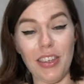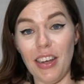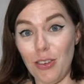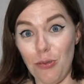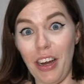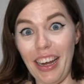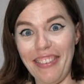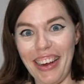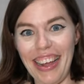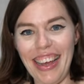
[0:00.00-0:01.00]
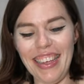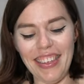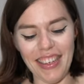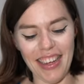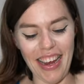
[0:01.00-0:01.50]
They're just really, really
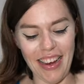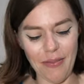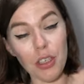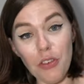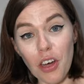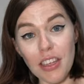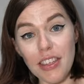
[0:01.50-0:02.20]
easy to eat. You've got the